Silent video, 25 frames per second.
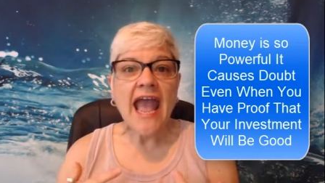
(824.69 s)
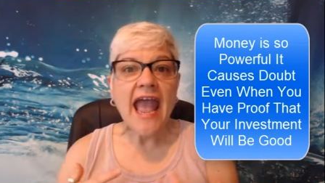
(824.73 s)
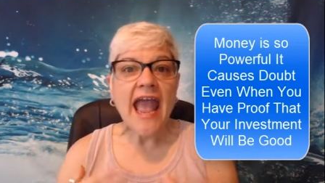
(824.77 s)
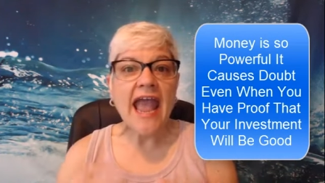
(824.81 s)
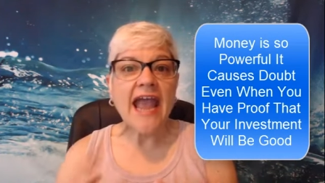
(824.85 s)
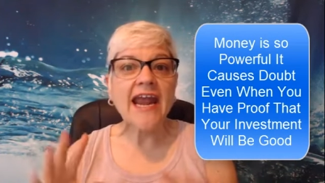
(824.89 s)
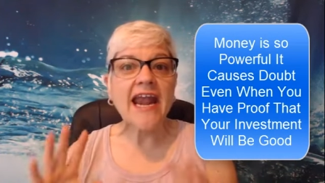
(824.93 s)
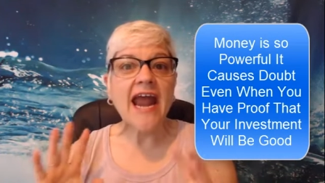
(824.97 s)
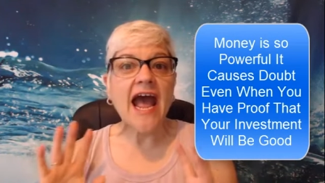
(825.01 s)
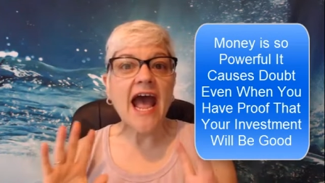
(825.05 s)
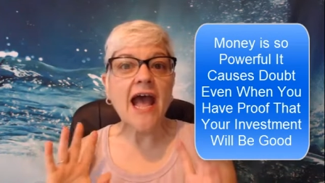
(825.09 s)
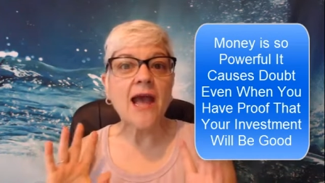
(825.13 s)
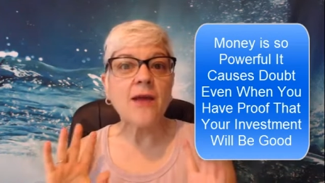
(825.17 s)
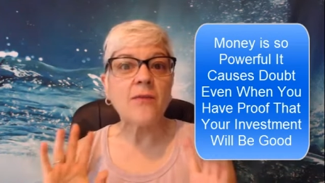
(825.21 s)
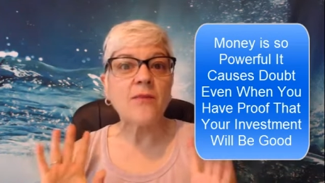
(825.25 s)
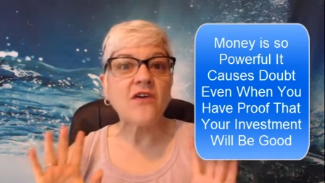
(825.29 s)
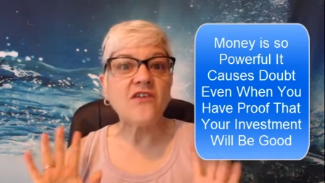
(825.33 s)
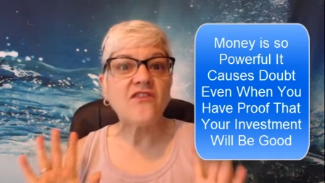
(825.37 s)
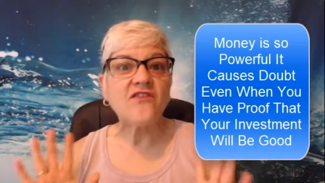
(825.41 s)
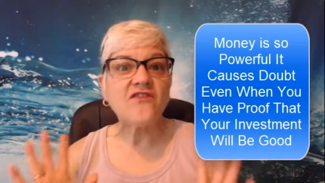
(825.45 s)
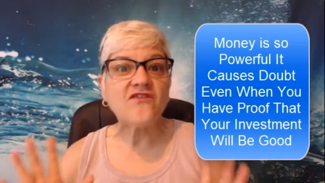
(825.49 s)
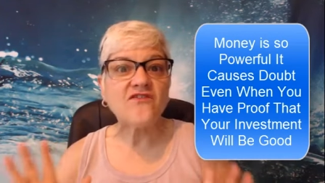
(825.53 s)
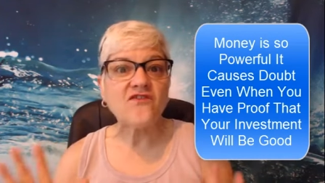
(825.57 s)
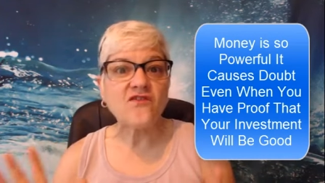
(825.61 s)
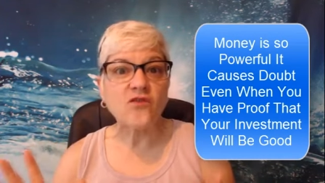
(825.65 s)
and i'm
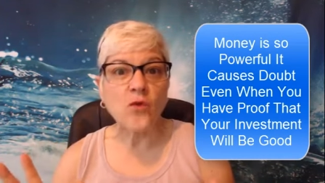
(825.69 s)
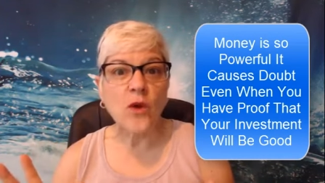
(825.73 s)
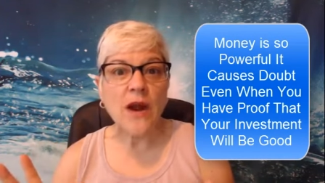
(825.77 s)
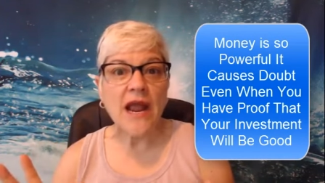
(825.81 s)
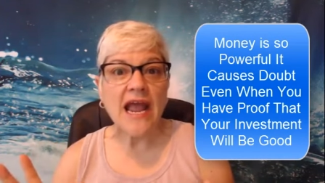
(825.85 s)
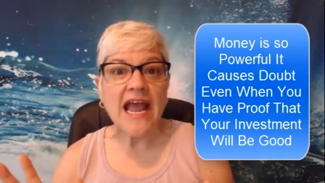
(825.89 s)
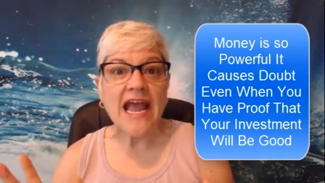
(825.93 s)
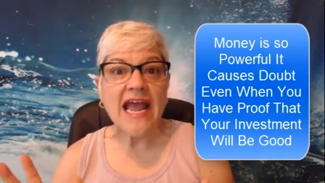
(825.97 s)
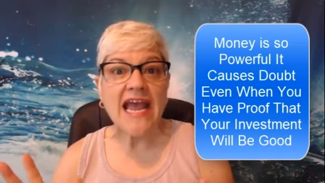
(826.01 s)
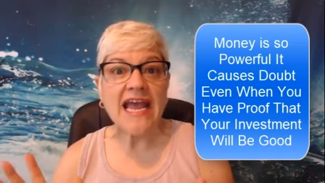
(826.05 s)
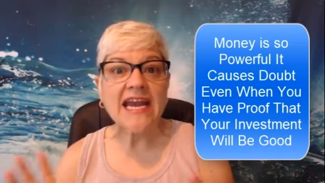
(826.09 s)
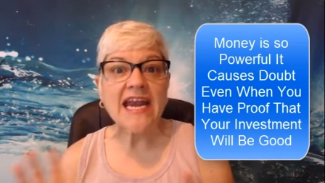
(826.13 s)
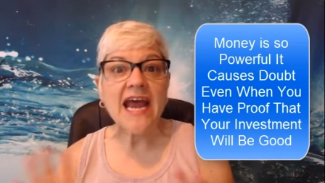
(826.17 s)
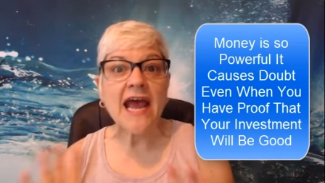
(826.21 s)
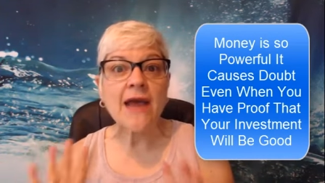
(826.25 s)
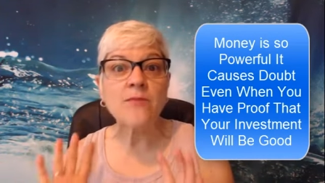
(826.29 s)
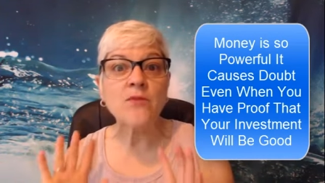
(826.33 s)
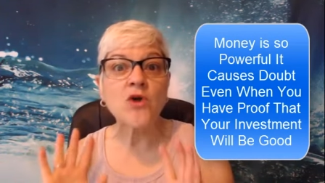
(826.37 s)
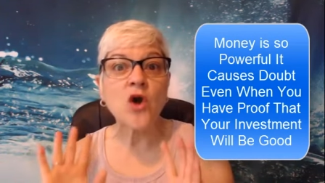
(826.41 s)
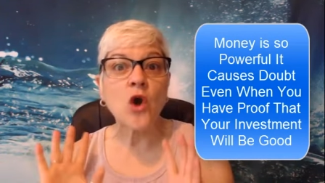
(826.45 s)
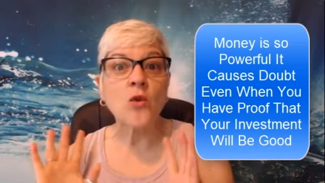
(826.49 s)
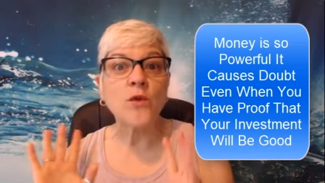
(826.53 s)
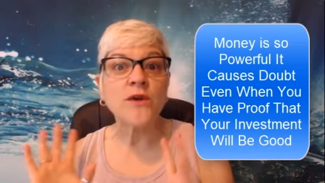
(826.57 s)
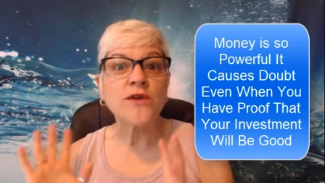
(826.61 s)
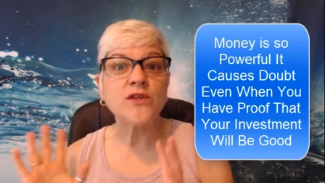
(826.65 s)
afraid
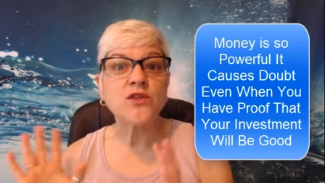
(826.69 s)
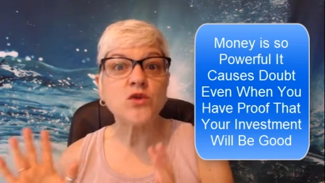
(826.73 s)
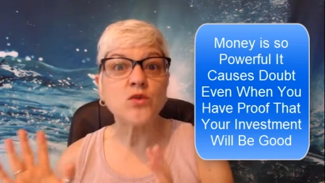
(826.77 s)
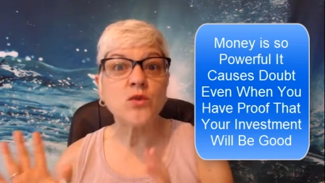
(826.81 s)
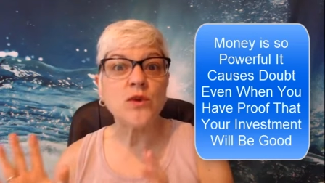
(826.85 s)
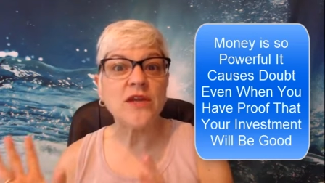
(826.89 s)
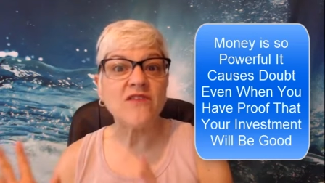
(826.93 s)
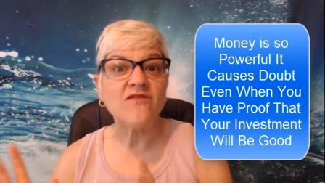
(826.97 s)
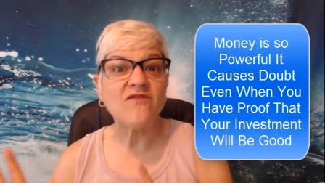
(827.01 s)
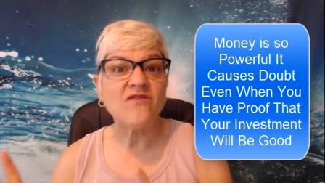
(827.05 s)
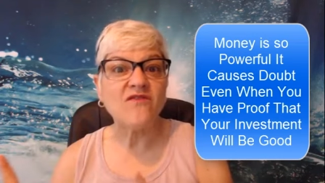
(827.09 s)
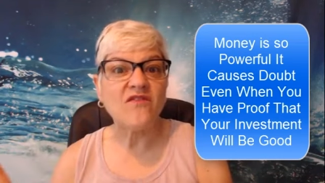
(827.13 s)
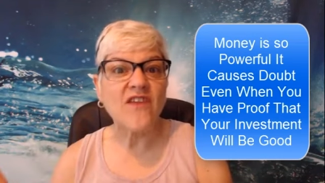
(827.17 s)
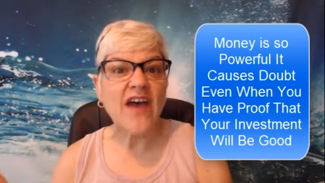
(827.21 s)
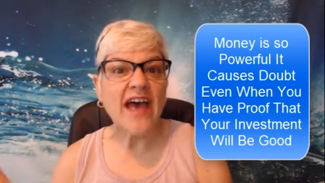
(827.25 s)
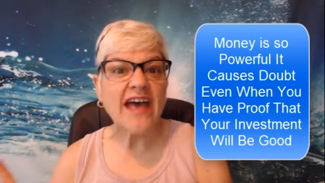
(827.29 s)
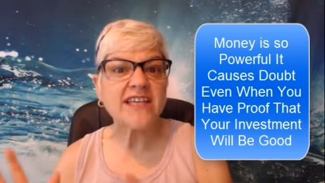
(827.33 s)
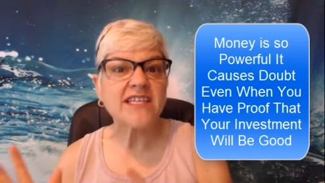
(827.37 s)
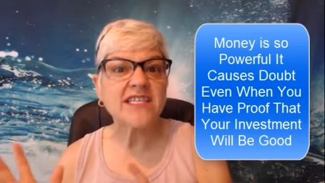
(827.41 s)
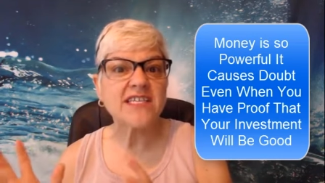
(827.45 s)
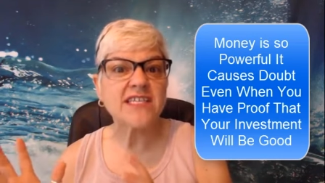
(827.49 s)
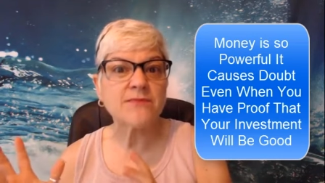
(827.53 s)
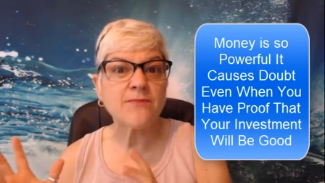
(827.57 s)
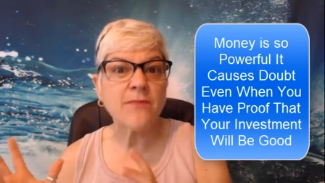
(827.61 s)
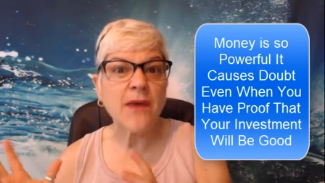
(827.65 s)
i'm going to
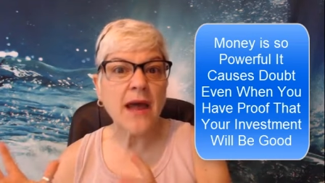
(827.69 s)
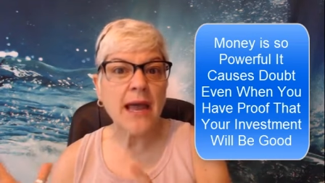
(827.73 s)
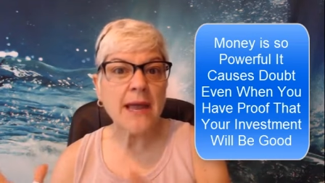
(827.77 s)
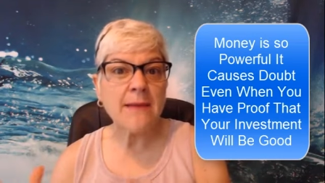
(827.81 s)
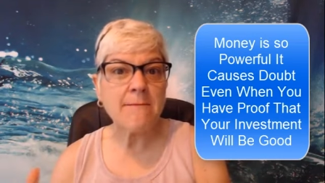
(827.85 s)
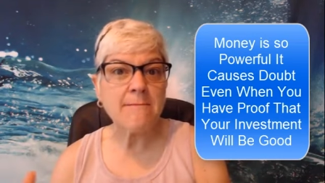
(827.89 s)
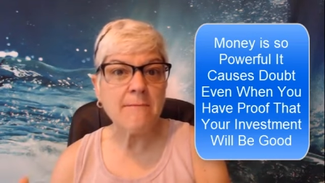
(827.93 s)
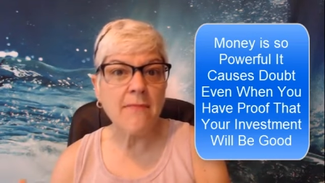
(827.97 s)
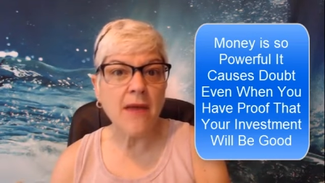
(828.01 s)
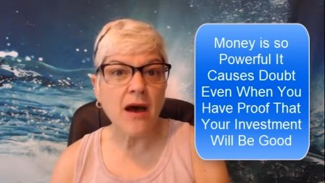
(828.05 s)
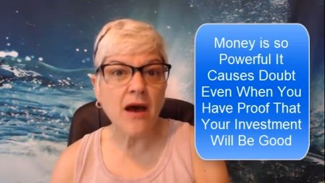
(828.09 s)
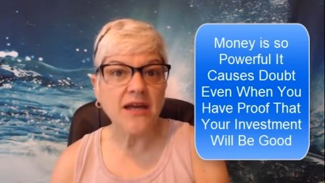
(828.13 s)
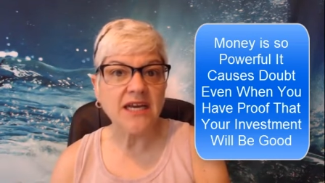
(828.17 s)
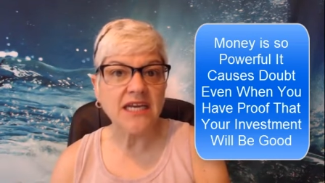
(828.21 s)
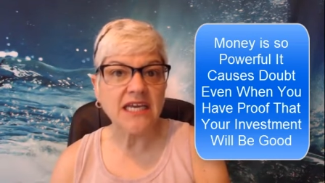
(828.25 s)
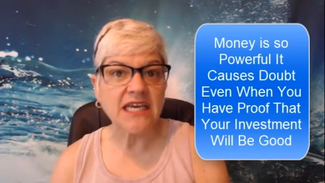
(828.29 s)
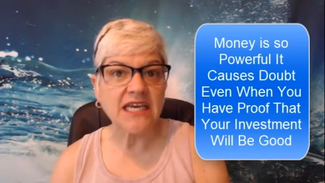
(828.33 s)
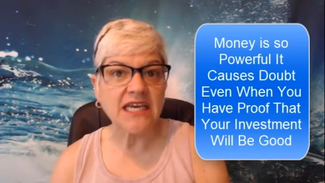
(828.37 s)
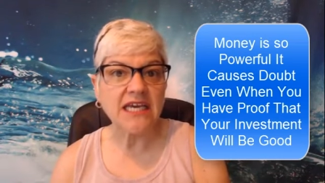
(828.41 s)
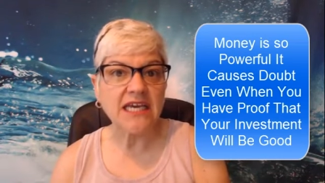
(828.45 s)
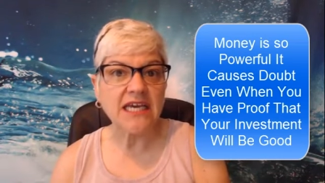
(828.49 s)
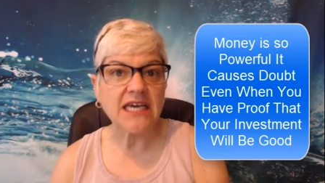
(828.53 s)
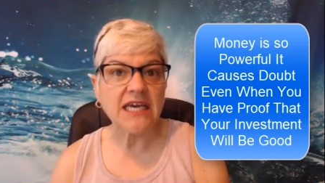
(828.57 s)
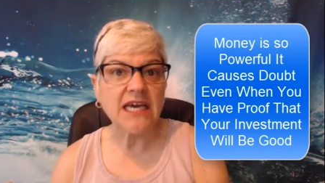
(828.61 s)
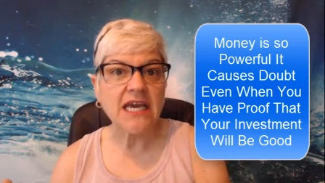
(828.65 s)
invest my
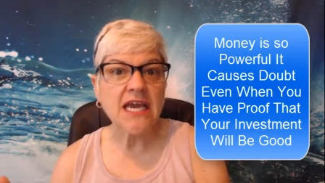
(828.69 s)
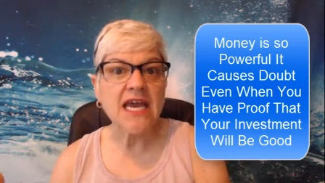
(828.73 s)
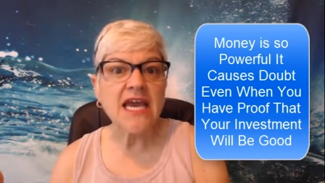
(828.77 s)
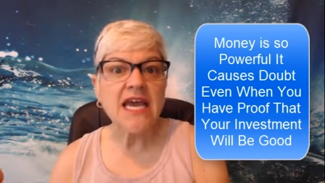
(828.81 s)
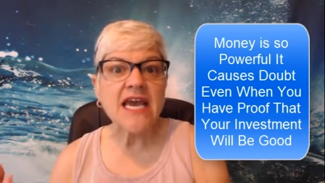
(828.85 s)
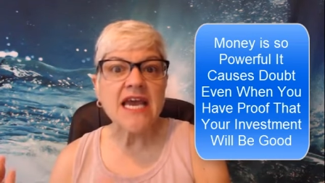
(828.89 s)
money